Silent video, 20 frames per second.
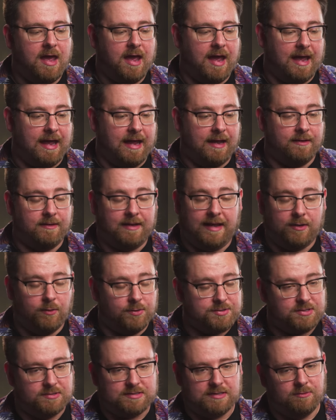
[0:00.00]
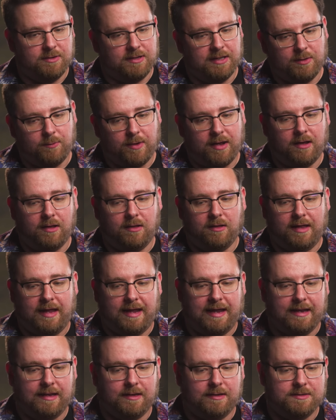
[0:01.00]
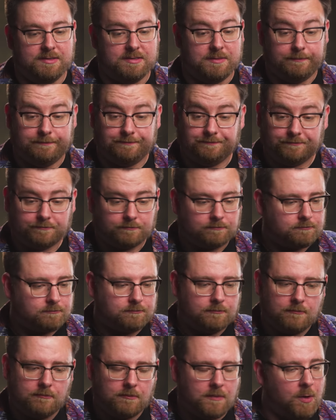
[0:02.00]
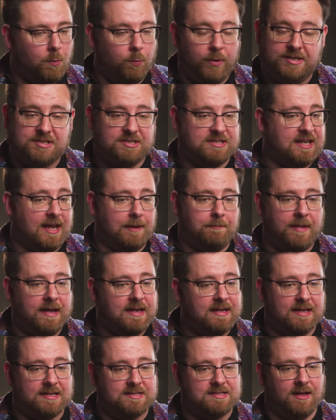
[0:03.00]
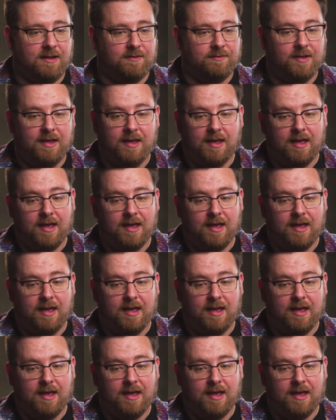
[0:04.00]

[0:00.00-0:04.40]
and that also did really well. And we just kept making stuff.